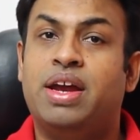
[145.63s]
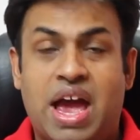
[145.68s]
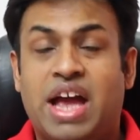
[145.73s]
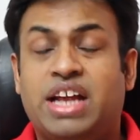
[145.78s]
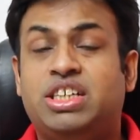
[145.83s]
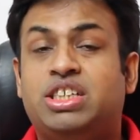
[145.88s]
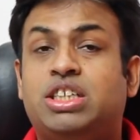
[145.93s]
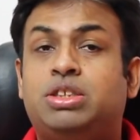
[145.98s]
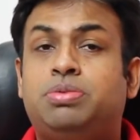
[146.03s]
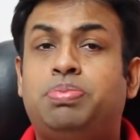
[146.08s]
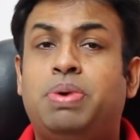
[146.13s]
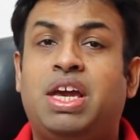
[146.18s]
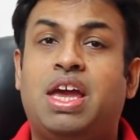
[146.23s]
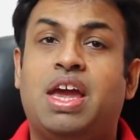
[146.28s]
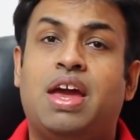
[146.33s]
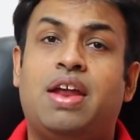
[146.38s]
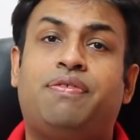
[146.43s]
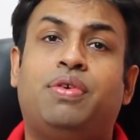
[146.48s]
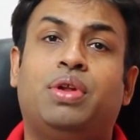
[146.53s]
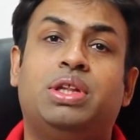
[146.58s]
and just be
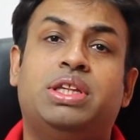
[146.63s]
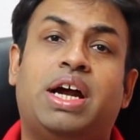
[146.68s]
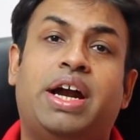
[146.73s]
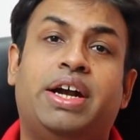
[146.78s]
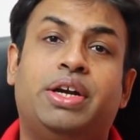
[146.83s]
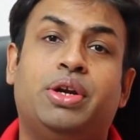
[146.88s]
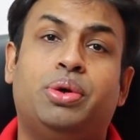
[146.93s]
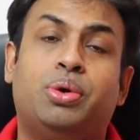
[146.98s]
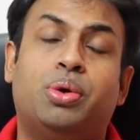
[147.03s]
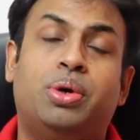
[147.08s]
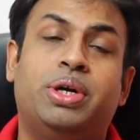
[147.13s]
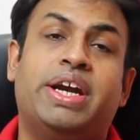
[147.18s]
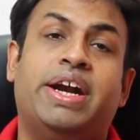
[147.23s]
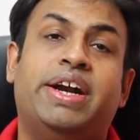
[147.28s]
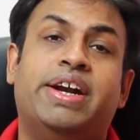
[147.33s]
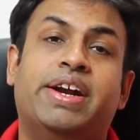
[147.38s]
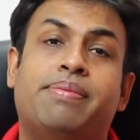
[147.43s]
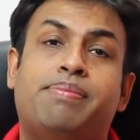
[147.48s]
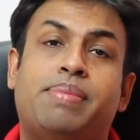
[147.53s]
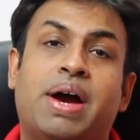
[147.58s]
careful that you don't
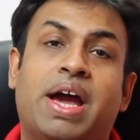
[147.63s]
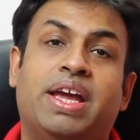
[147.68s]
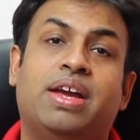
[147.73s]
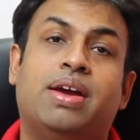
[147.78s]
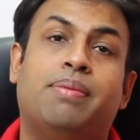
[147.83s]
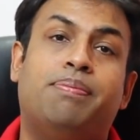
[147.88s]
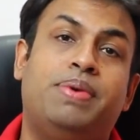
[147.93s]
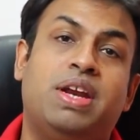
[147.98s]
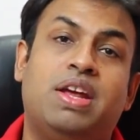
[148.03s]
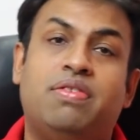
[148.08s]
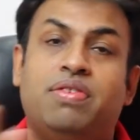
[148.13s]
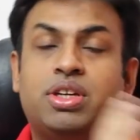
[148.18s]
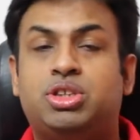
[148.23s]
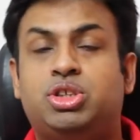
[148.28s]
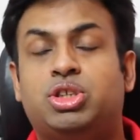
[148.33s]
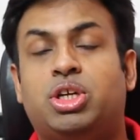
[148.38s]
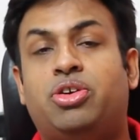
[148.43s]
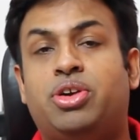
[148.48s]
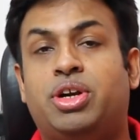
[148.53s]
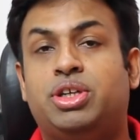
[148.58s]
end up buying a
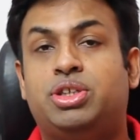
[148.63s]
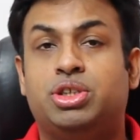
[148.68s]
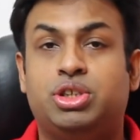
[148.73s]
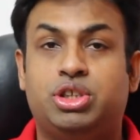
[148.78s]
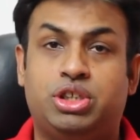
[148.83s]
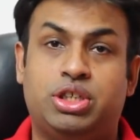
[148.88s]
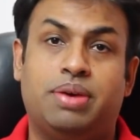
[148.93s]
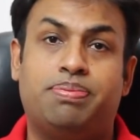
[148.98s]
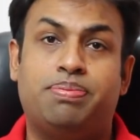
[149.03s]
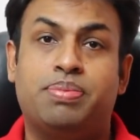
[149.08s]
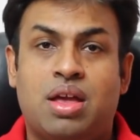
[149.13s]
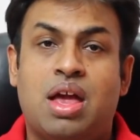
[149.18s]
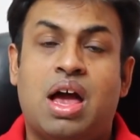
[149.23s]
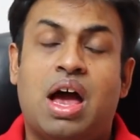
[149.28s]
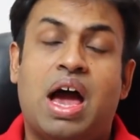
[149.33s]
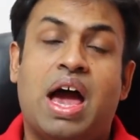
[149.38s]
previous generation chip.